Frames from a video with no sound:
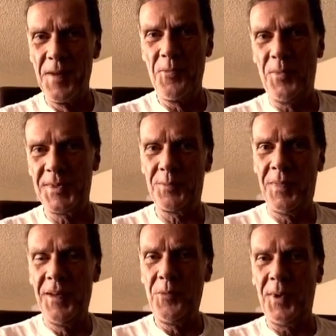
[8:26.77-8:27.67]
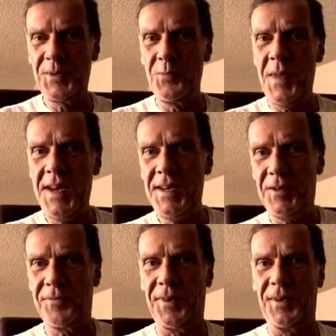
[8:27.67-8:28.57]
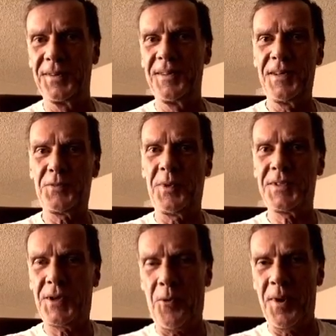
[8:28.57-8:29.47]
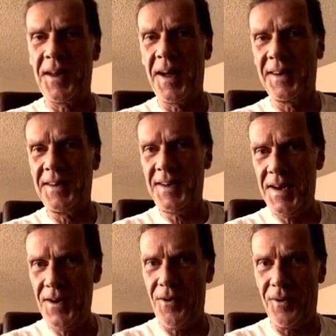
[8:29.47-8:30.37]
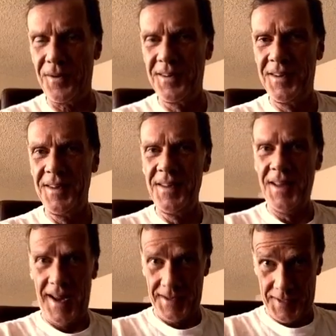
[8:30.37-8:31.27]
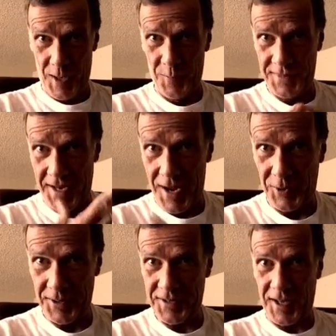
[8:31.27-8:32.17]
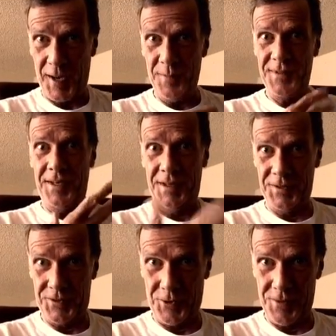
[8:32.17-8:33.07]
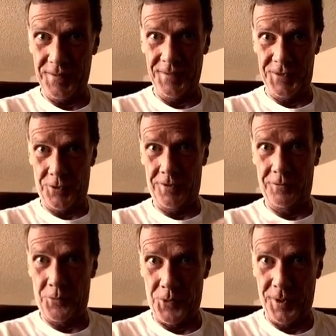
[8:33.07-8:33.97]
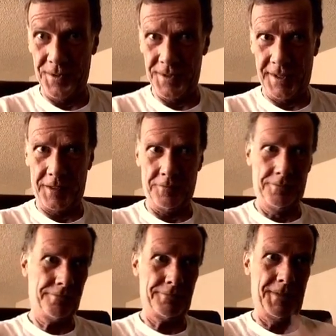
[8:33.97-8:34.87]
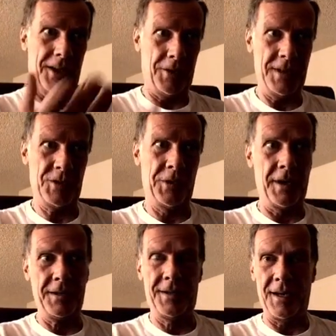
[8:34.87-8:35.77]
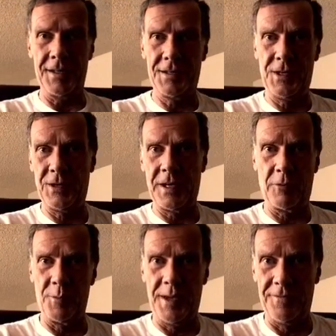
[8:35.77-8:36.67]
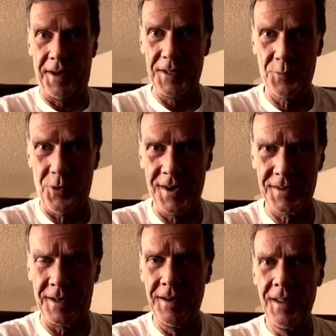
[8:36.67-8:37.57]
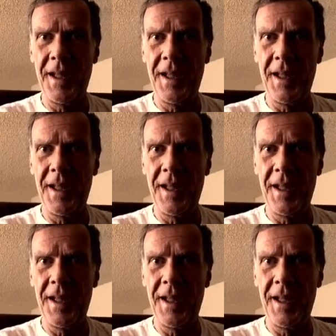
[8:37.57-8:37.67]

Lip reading: What's meaningful is what's going on in here, and comes out at times in certain sort of words like, he's a nutcase, he could never be vice president.